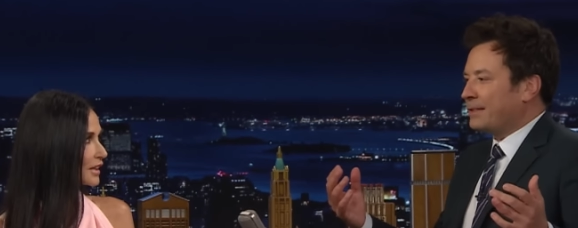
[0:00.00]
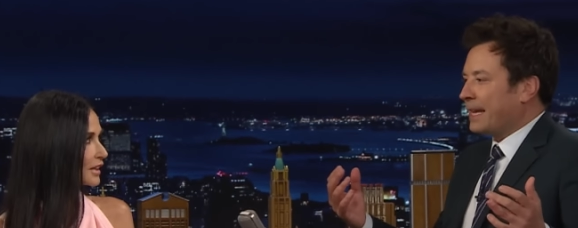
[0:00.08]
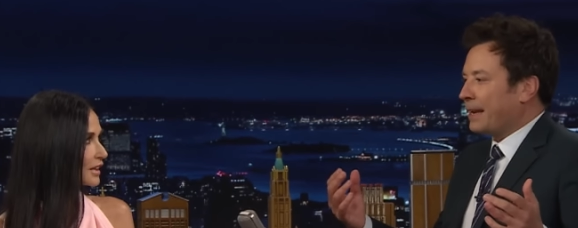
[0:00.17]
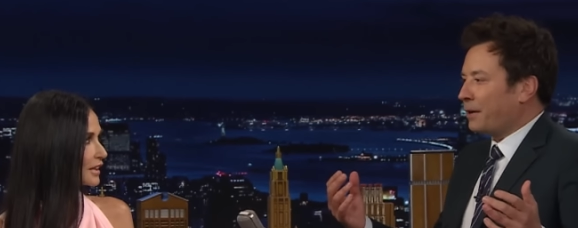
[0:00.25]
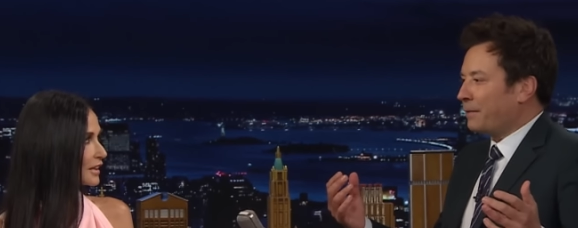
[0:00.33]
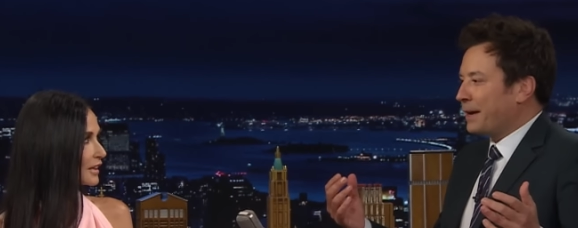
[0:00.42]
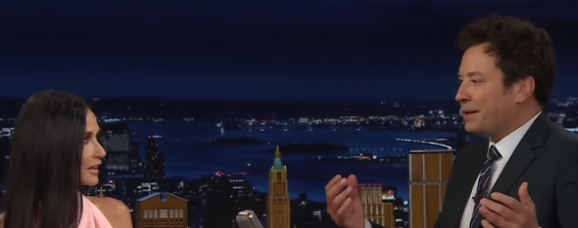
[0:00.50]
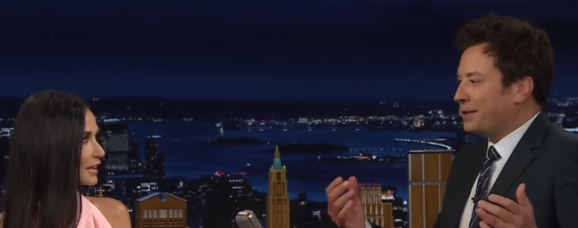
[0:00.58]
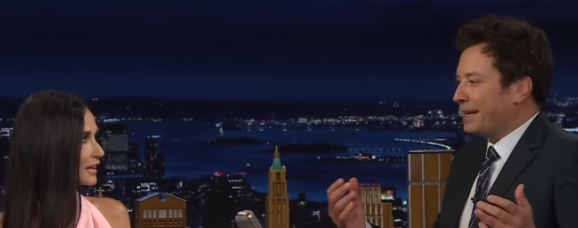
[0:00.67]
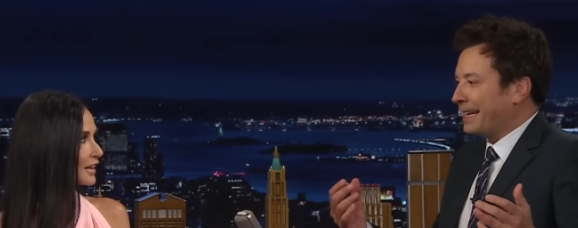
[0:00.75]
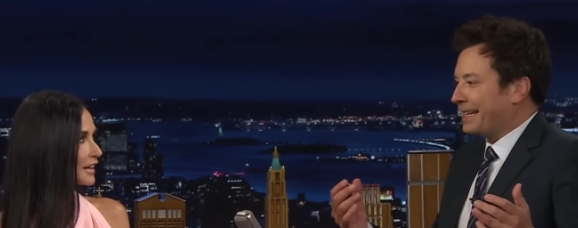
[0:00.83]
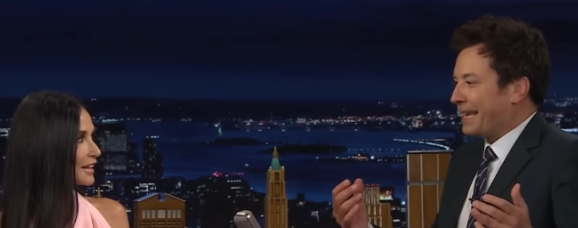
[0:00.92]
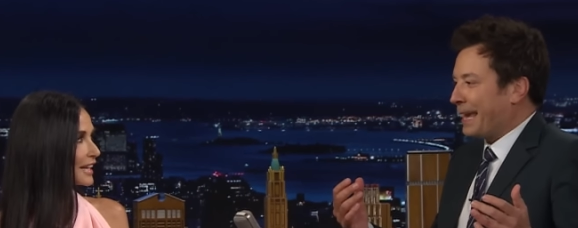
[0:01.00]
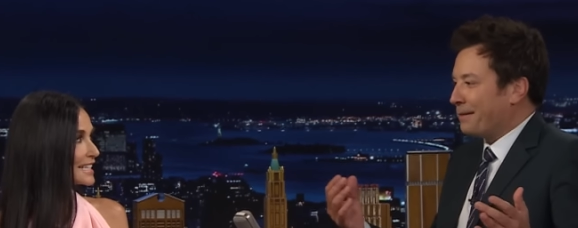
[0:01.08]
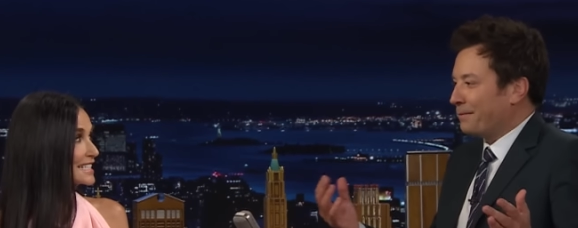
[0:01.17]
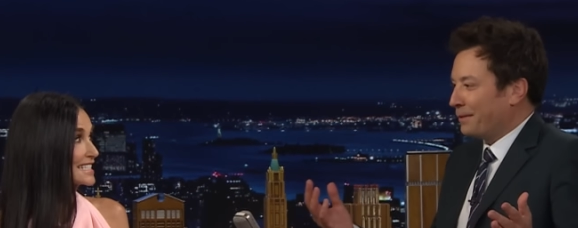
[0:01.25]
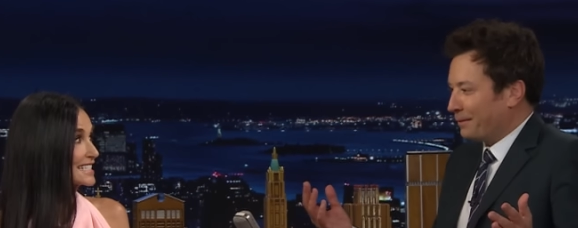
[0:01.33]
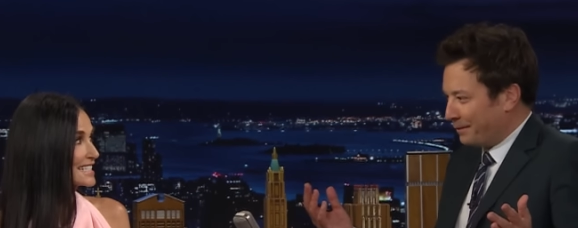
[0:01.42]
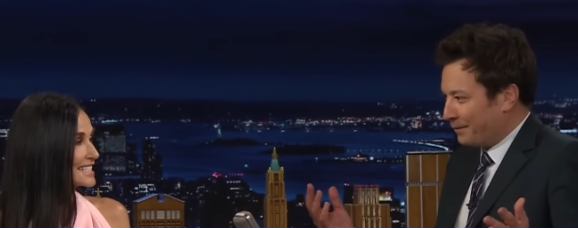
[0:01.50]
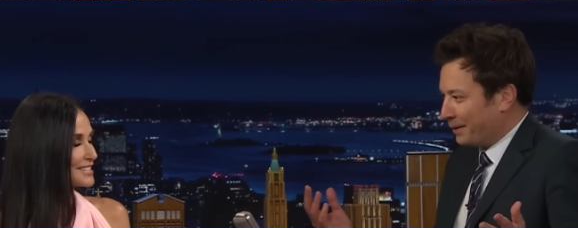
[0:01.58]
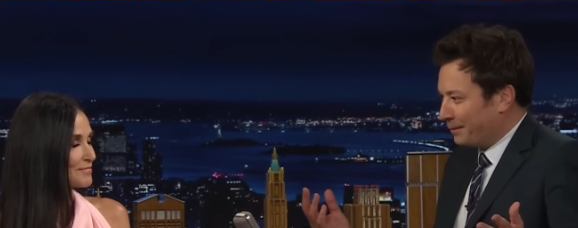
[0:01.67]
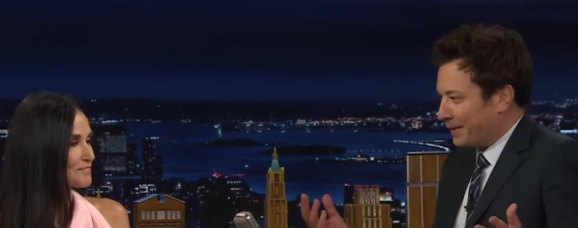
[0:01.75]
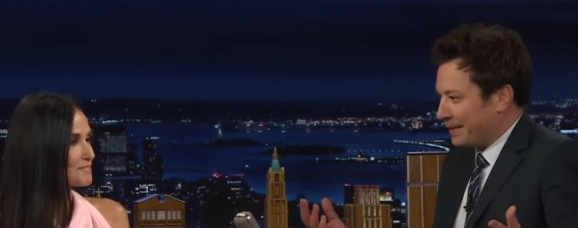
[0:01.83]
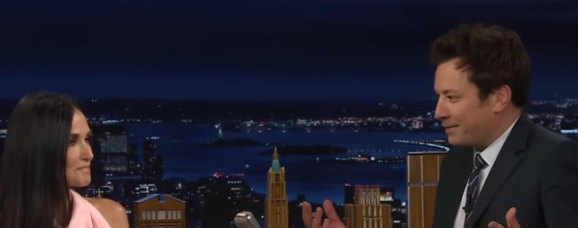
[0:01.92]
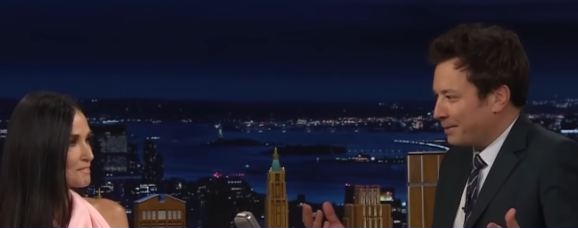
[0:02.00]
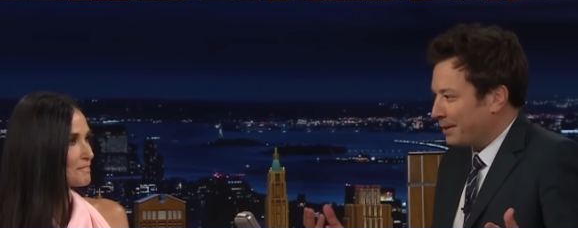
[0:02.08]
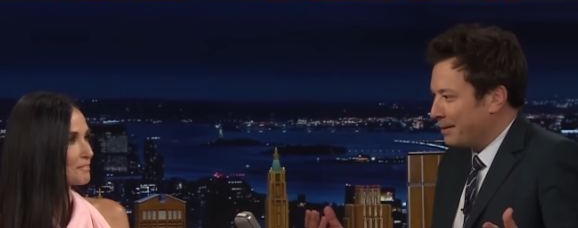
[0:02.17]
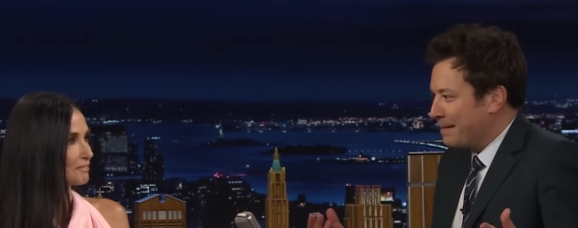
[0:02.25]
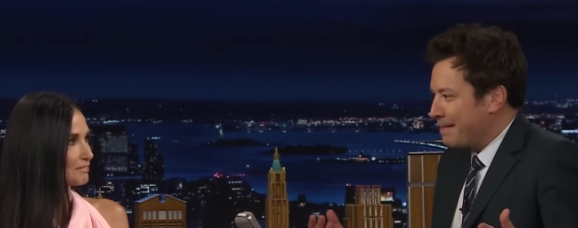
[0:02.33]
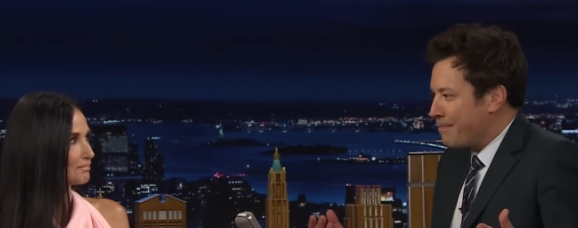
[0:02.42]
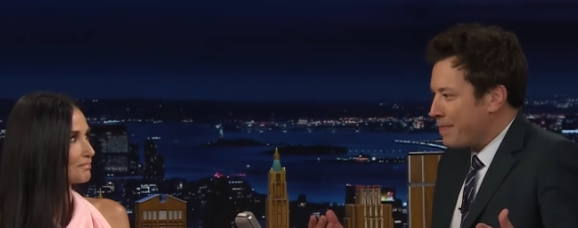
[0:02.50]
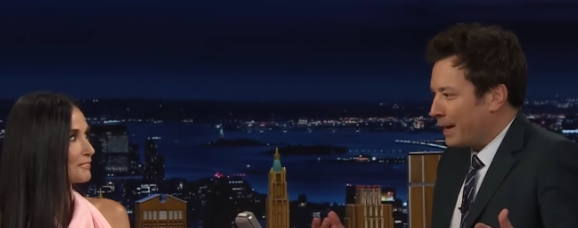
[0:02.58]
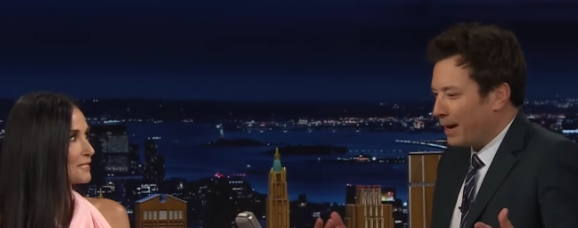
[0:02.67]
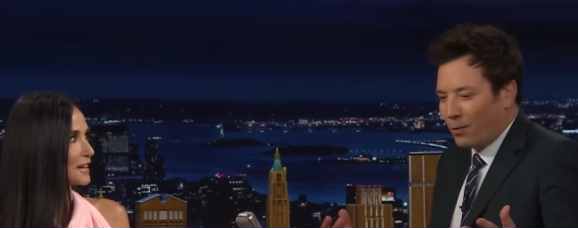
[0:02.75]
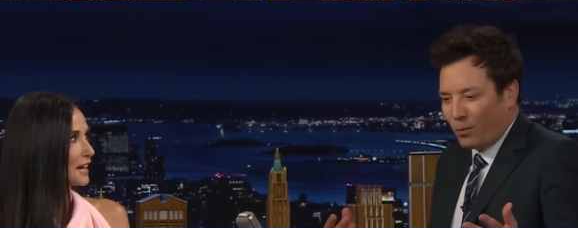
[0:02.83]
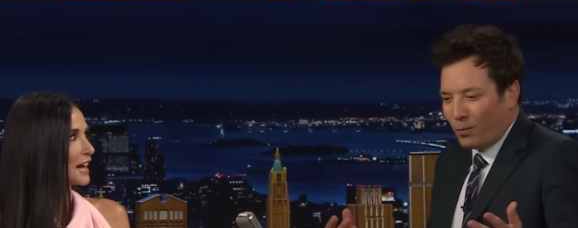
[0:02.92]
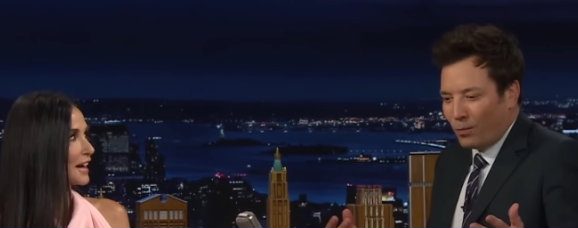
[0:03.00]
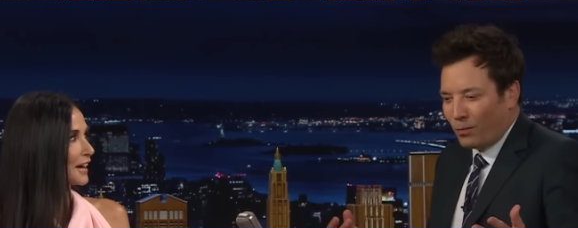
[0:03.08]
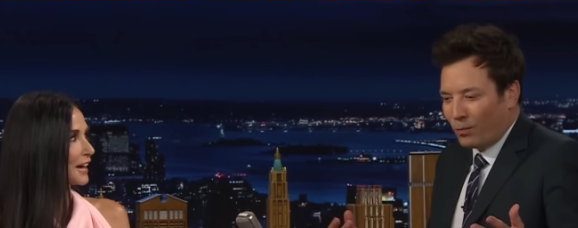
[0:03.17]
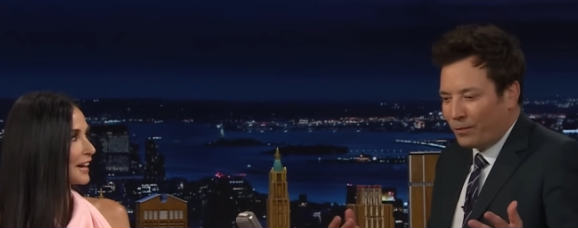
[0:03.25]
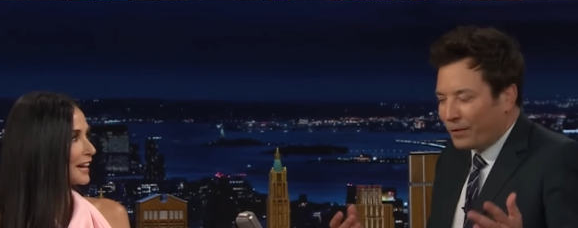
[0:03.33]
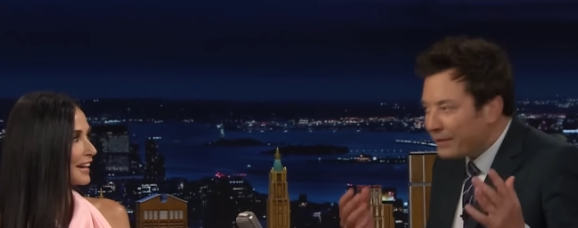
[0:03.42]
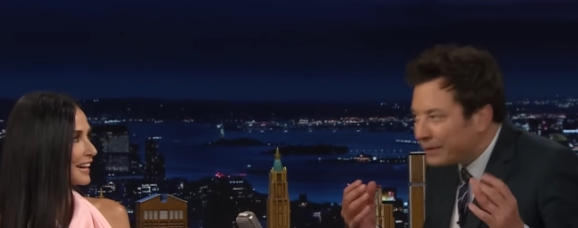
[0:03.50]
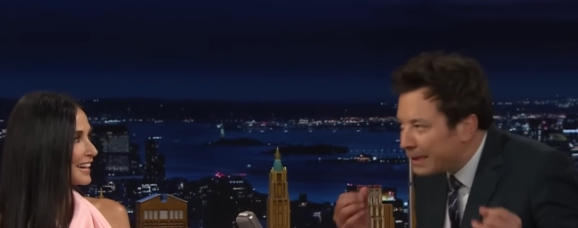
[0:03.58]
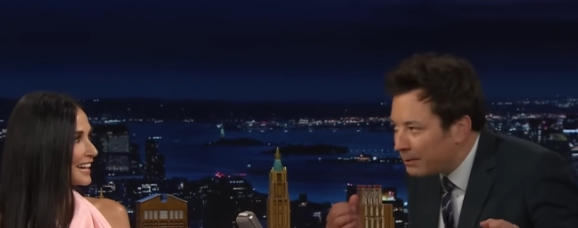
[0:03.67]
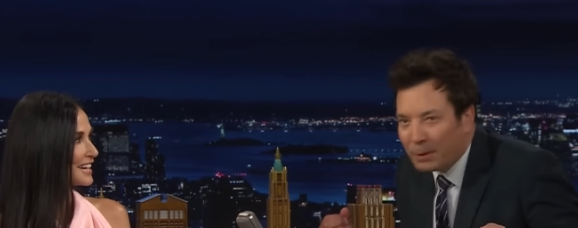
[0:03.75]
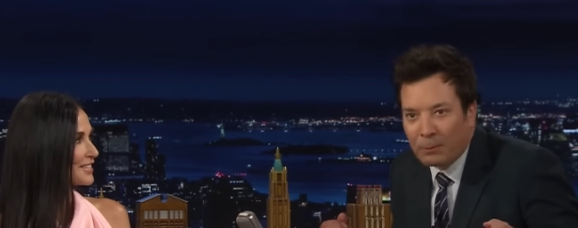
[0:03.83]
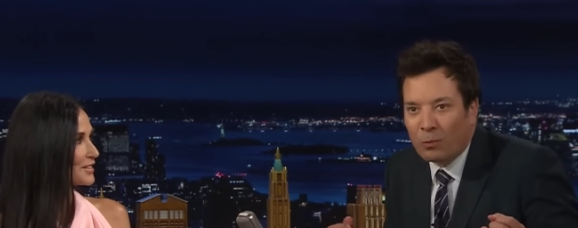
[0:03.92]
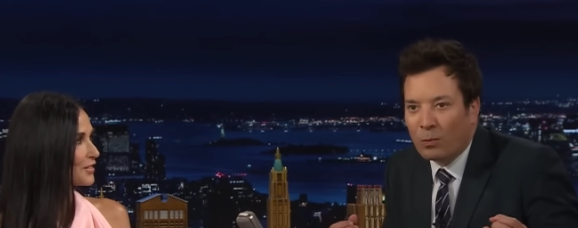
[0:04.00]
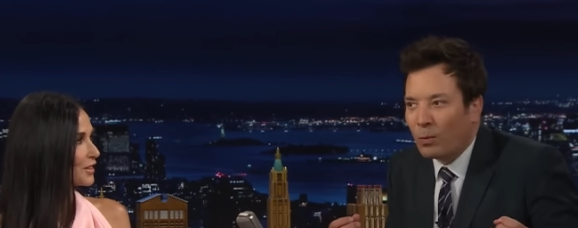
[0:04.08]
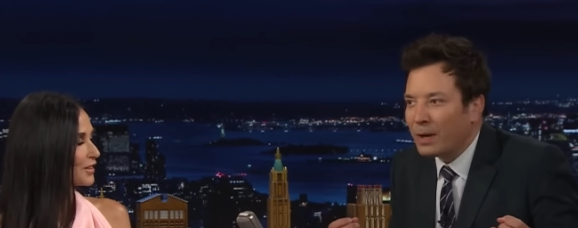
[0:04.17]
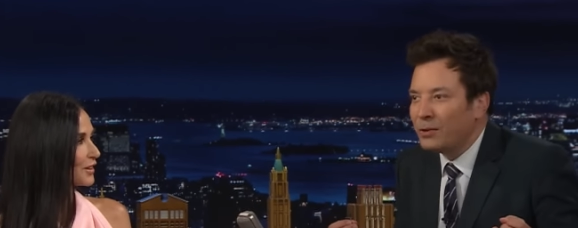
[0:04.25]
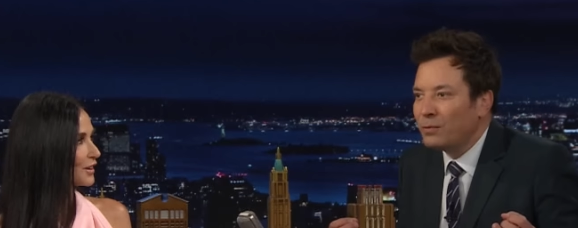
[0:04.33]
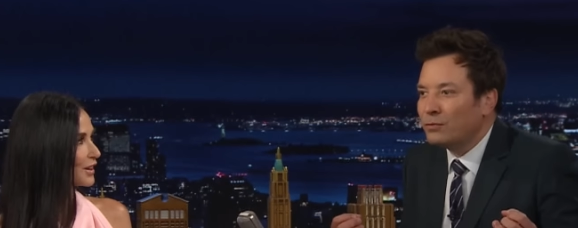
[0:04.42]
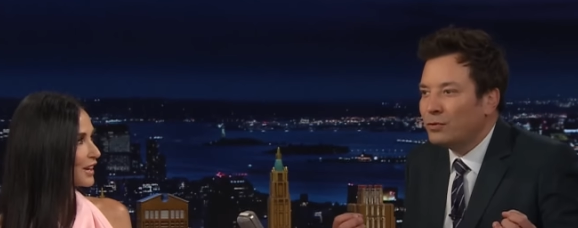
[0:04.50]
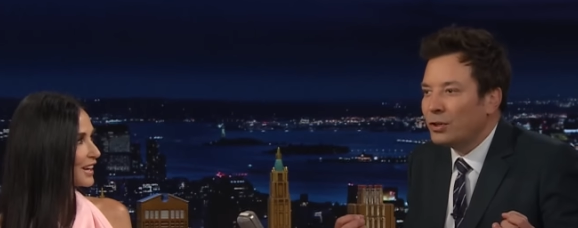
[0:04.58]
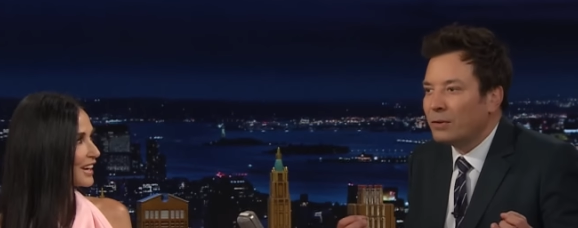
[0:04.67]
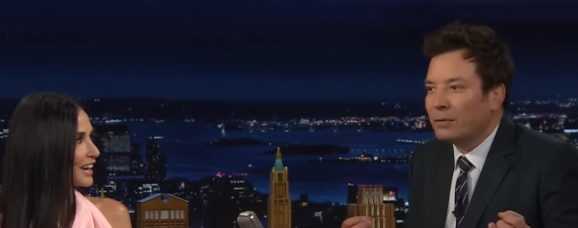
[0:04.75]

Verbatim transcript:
Speaker 1: standing ovation at Cannes Film, Film Festival. Uh, 15, what do you do?